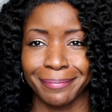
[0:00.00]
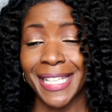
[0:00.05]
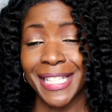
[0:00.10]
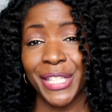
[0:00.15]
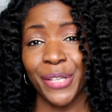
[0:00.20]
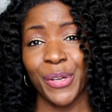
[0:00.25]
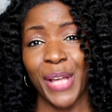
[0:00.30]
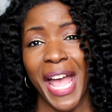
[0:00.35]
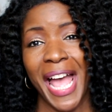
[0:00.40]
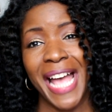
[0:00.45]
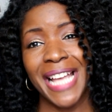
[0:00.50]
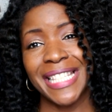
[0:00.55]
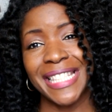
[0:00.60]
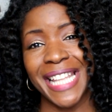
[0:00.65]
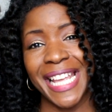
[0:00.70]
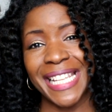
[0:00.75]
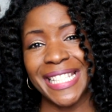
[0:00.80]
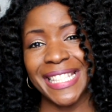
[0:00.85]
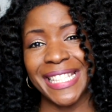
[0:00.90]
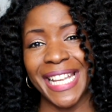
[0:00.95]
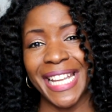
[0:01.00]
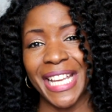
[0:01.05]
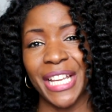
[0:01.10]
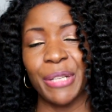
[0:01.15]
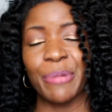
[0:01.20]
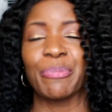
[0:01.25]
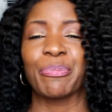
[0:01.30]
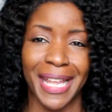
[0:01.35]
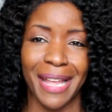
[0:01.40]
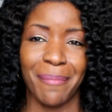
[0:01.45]
So guys, that's
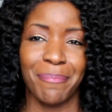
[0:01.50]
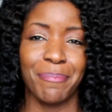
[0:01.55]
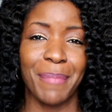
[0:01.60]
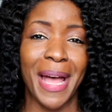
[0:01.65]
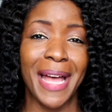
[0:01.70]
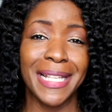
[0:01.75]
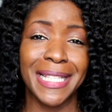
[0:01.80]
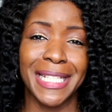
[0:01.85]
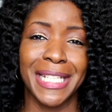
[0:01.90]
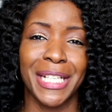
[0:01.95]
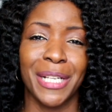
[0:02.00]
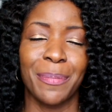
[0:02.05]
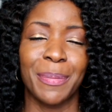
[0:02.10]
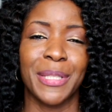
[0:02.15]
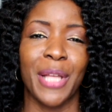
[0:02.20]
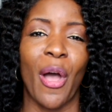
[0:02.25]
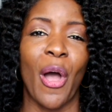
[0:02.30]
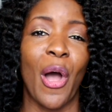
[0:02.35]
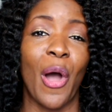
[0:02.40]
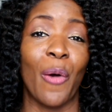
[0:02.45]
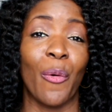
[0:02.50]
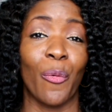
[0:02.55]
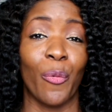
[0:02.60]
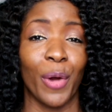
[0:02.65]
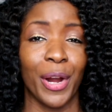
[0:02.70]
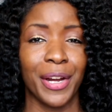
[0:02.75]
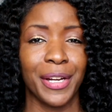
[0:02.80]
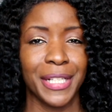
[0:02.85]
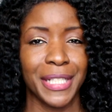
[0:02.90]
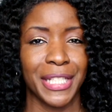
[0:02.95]
it. My tips on
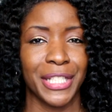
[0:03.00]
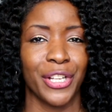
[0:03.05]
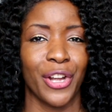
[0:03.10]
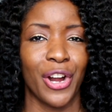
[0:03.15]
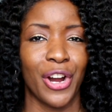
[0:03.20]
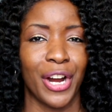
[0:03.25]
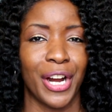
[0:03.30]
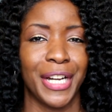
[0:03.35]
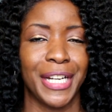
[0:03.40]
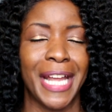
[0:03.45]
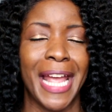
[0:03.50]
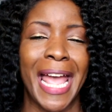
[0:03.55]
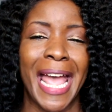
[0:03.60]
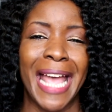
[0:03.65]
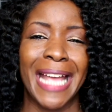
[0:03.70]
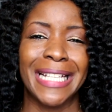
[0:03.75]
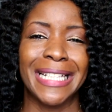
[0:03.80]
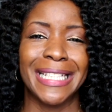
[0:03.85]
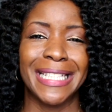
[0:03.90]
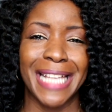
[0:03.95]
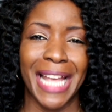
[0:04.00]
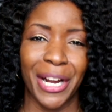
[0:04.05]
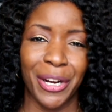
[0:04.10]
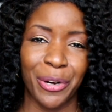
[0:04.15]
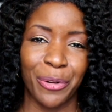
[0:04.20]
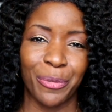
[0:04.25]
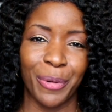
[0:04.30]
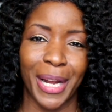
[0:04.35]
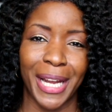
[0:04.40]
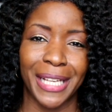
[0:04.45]
where to start
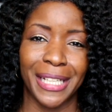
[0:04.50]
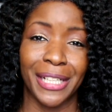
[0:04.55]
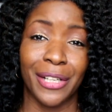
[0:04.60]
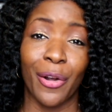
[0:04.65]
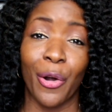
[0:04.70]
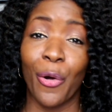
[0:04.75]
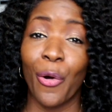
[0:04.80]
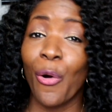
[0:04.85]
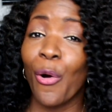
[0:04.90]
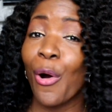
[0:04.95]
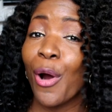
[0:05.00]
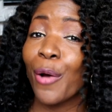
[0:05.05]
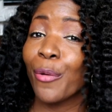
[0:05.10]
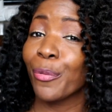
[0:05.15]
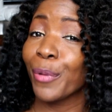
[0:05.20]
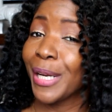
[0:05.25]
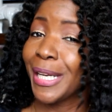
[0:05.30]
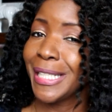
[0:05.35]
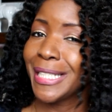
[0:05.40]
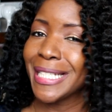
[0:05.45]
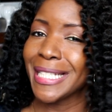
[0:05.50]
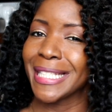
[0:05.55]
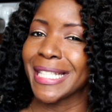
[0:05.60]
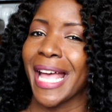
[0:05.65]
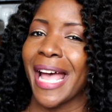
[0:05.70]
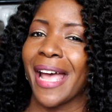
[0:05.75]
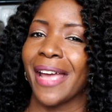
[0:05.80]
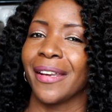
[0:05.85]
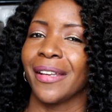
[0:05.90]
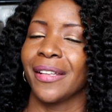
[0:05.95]
decorating or
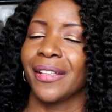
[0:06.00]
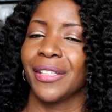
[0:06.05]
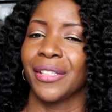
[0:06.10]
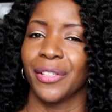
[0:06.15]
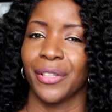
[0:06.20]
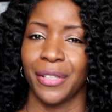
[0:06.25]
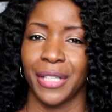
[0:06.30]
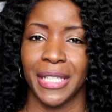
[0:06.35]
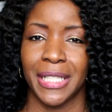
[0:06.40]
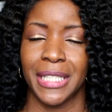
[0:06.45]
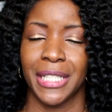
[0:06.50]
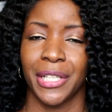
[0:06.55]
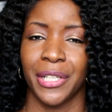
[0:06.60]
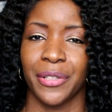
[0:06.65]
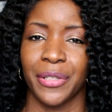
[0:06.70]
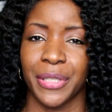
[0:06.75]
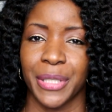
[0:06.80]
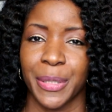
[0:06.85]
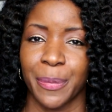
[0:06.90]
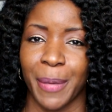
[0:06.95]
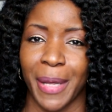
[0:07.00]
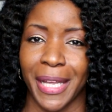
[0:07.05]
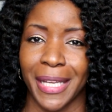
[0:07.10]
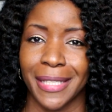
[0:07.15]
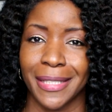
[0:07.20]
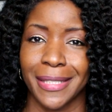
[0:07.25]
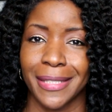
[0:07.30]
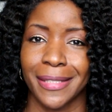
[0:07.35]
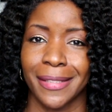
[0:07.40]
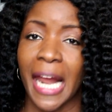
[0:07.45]
redesigning your interior
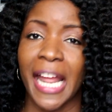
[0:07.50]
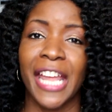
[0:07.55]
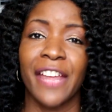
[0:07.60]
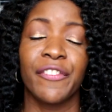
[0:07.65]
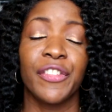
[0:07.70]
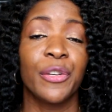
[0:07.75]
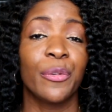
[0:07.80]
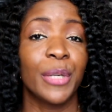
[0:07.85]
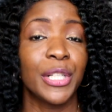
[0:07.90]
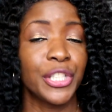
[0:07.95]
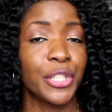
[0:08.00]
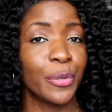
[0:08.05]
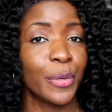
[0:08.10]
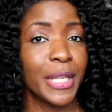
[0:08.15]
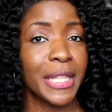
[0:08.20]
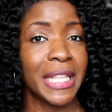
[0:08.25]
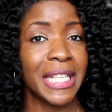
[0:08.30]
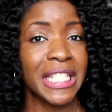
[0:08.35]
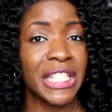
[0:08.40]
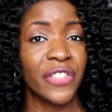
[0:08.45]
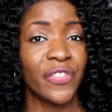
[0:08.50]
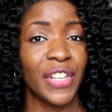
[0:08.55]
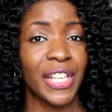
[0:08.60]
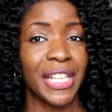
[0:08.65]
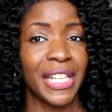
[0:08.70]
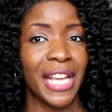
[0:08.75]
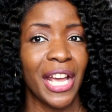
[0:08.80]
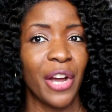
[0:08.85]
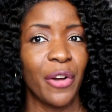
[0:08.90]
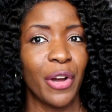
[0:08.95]
space. If you enjoyed this
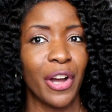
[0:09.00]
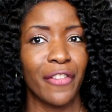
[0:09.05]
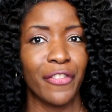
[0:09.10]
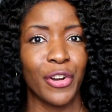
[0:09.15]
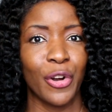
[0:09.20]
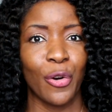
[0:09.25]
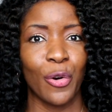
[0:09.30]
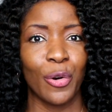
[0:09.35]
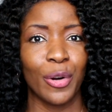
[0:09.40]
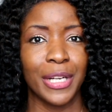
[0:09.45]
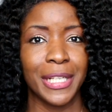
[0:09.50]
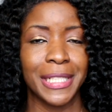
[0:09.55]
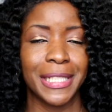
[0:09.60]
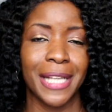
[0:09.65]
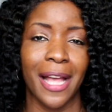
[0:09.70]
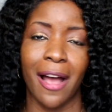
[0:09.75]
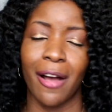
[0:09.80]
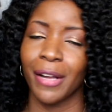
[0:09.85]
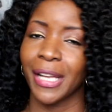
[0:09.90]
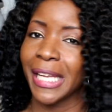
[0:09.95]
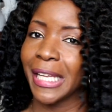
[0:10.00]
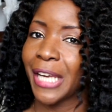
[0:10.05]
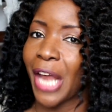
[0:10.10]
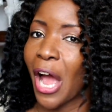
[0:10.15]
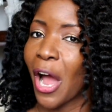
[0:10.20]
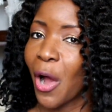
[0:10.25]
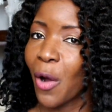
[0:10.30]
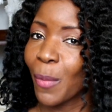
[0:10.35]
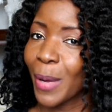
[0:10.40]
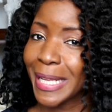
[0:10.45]
video, of course, y'all can
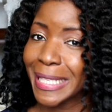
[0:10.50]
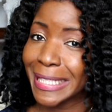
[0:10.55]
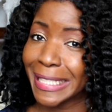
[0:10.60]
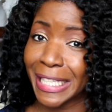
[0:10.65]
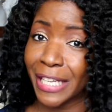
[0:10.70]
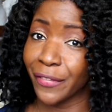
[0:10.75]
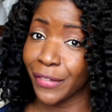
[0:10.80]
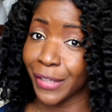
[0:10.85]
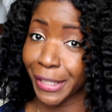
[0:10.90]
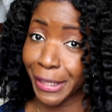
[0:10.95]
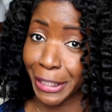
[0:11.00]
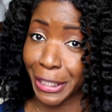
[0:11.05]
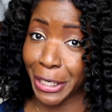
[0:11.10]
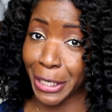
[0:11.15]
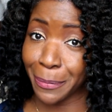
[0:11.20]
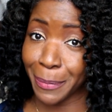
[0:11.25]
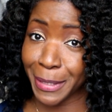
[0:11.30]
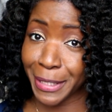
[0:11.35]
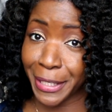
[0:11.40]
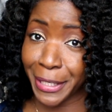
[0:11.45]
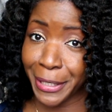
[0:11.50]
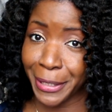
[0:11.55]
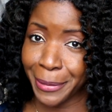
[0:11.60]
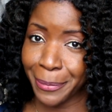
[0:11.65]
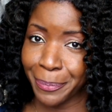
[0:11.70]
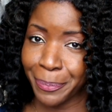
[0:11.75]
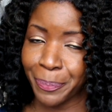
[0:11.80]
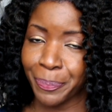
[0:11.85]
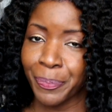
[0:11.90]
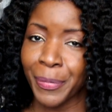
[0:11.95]
always give it a thumbs
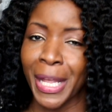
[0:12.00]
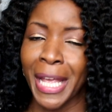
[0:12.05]
up.